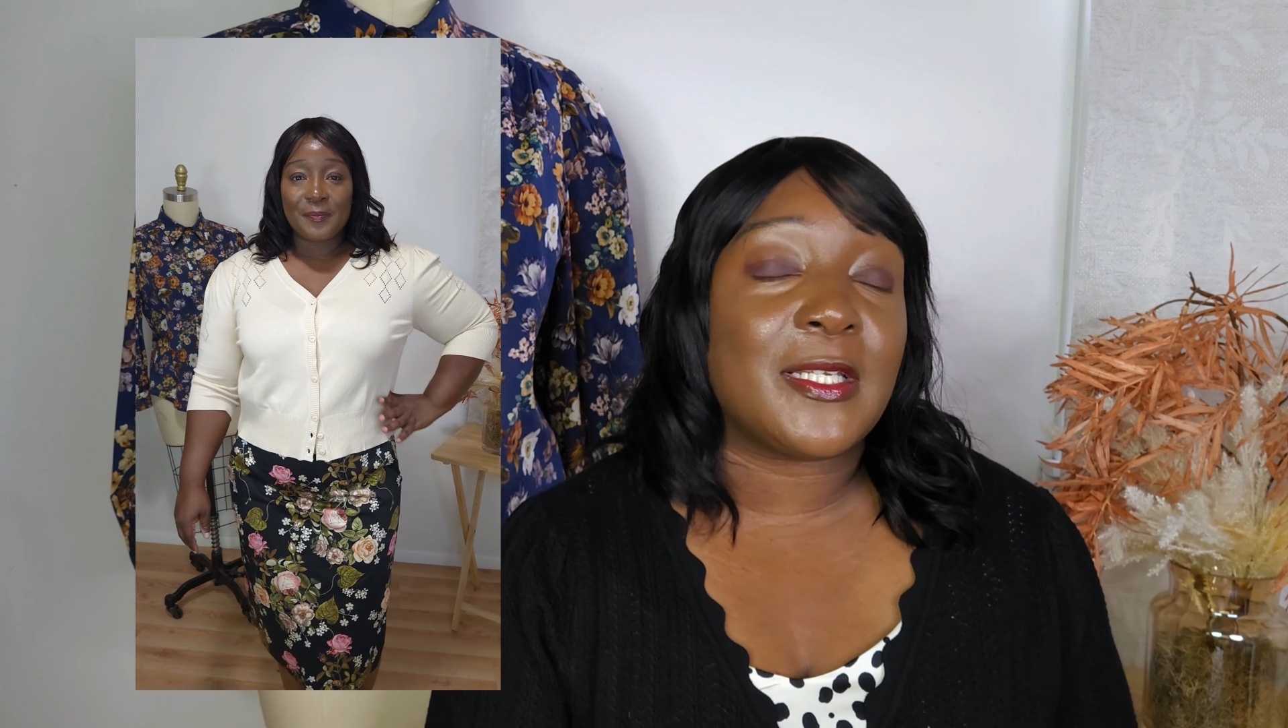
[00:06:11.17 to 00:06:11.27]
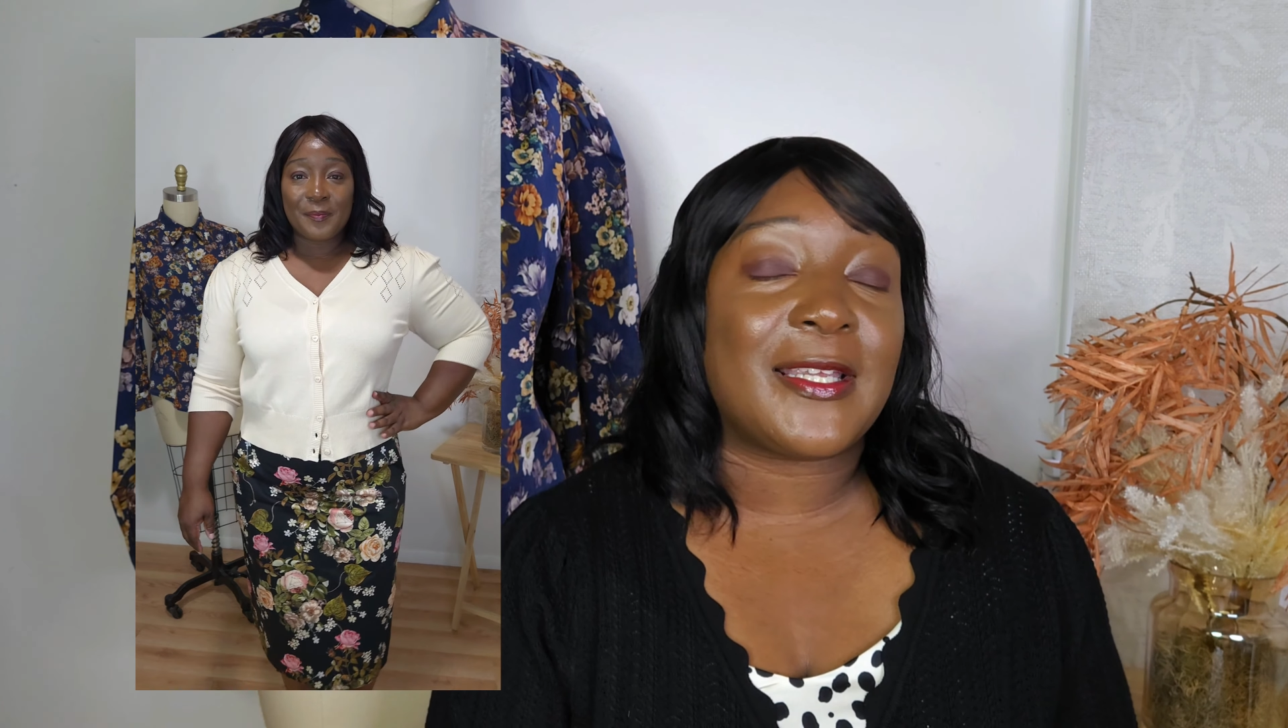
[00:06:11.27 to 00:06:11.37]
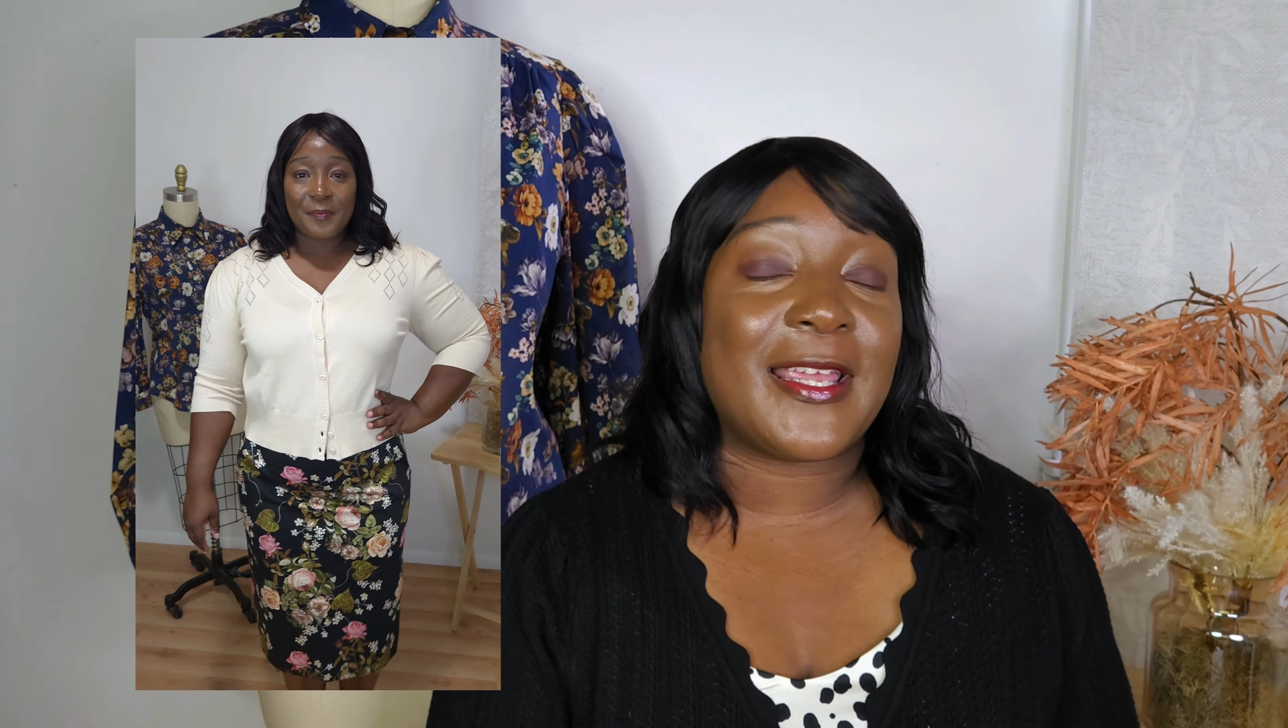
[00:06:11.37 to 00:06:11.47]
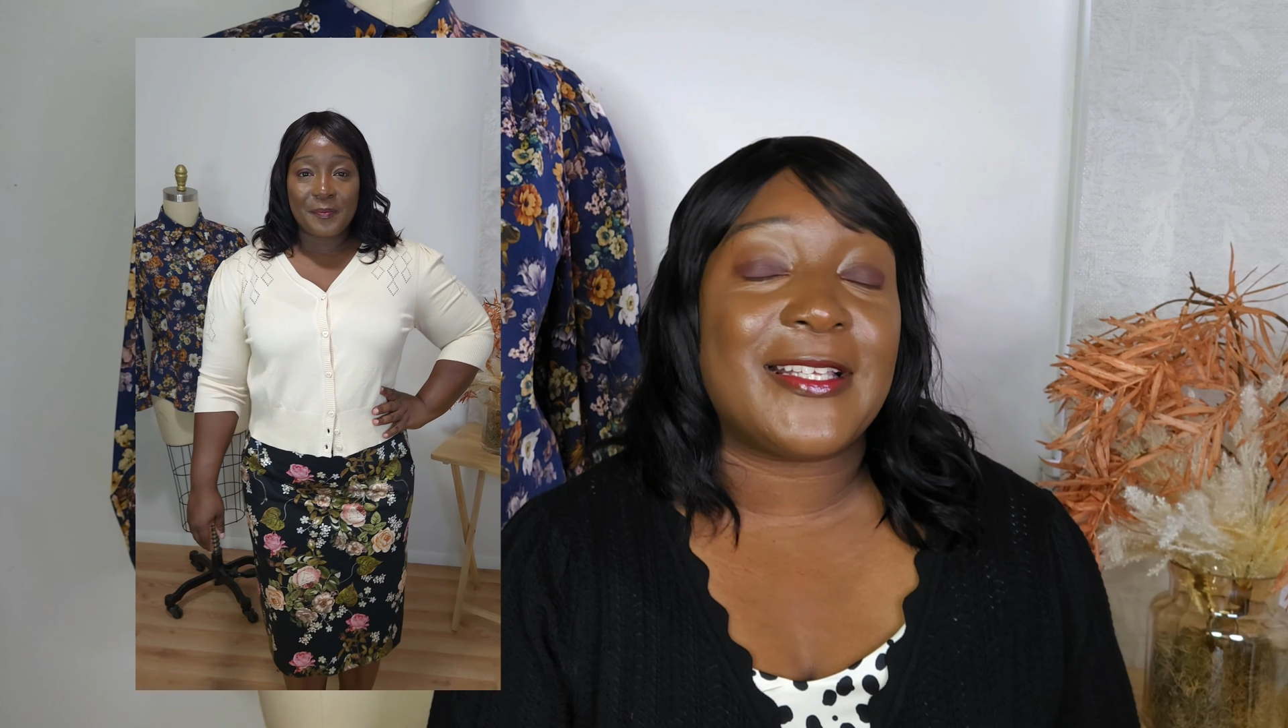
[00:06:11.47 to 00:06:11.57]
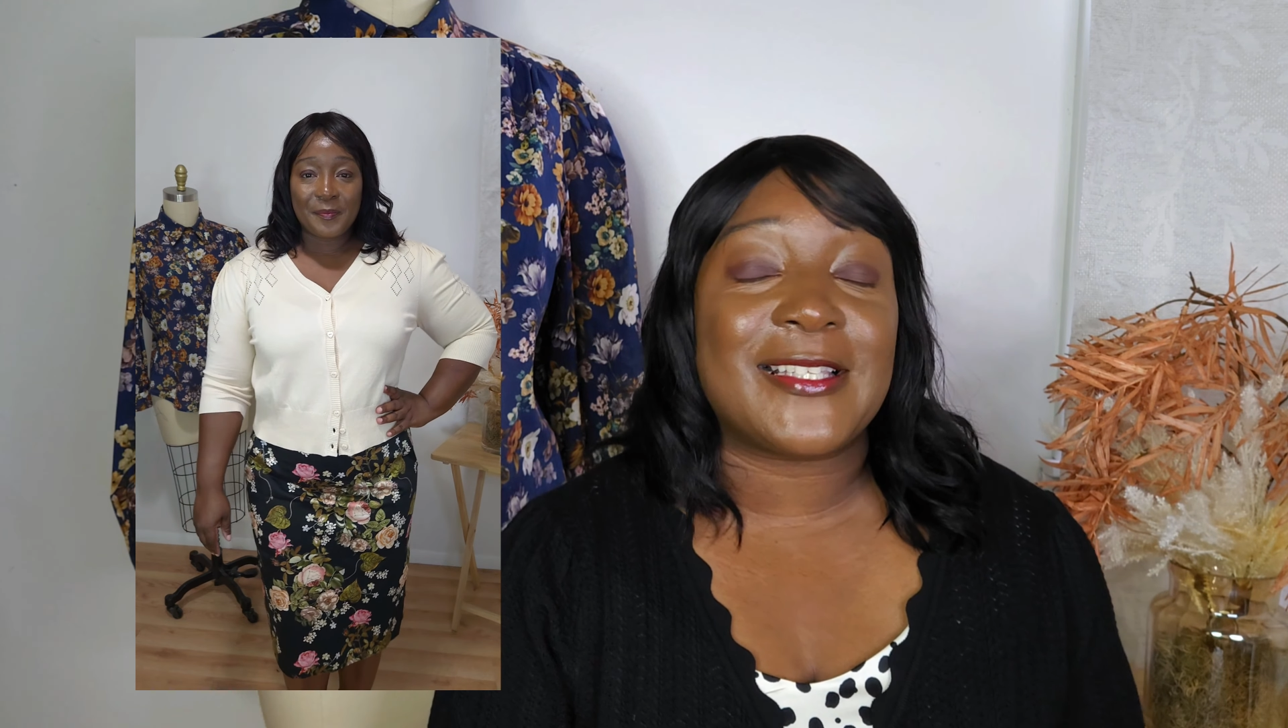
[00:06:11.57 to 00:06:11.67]

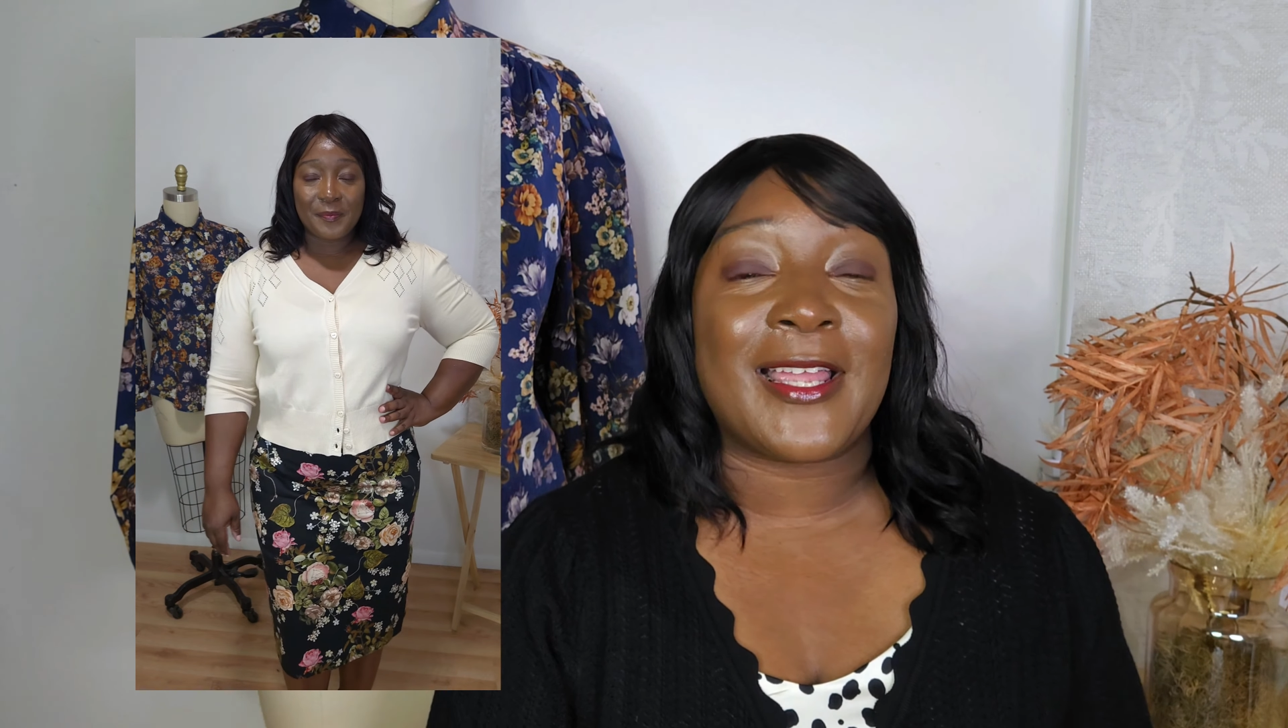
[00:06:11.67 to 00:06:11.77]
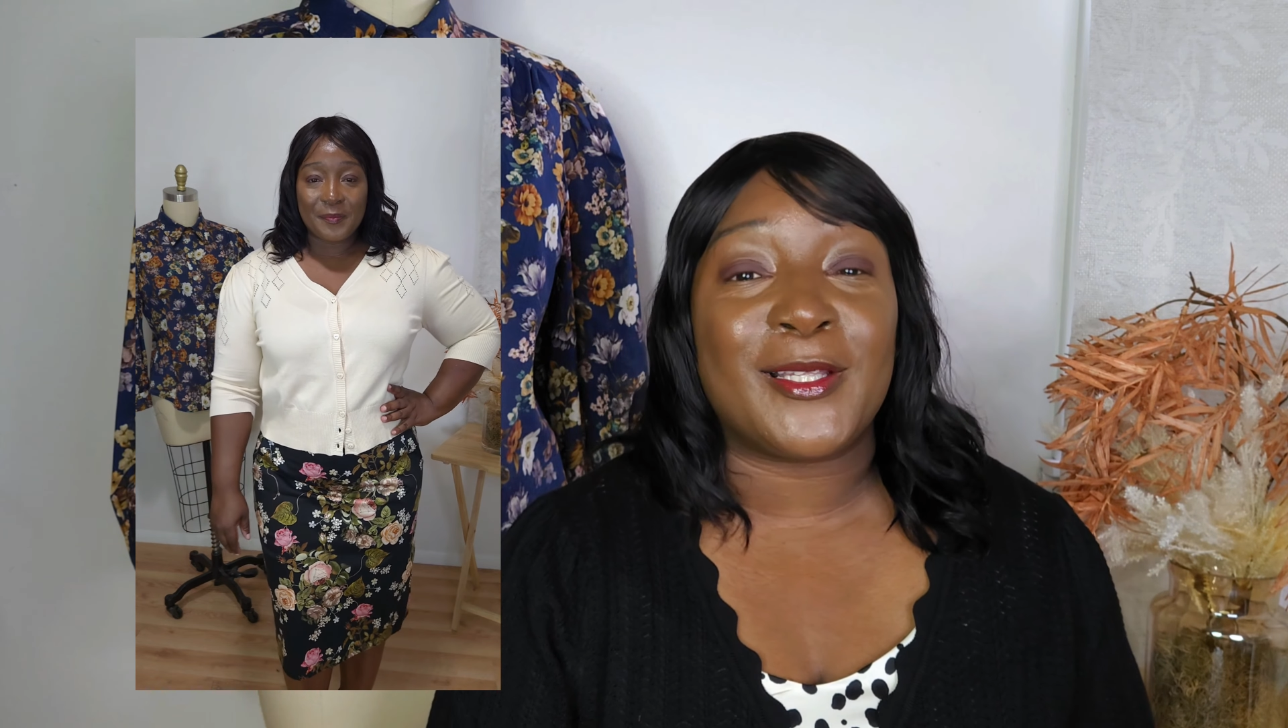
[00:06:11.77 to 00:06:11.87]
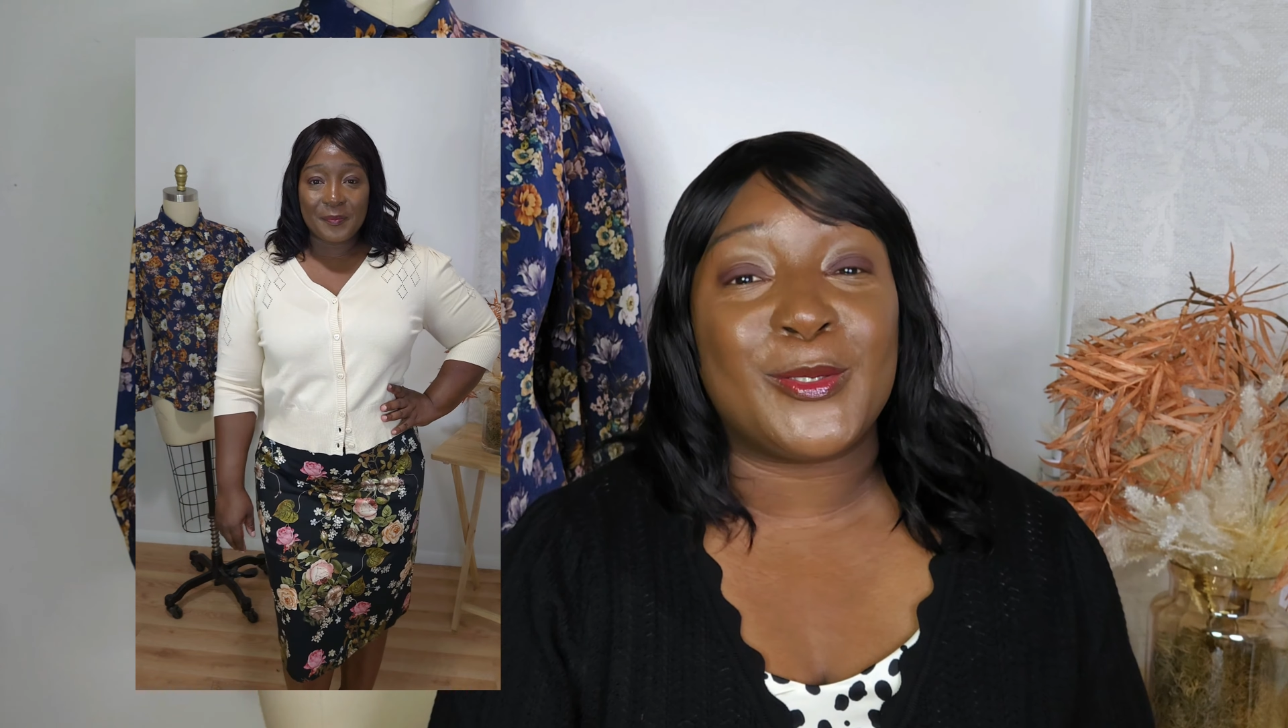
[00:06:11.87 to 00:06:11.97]
in case I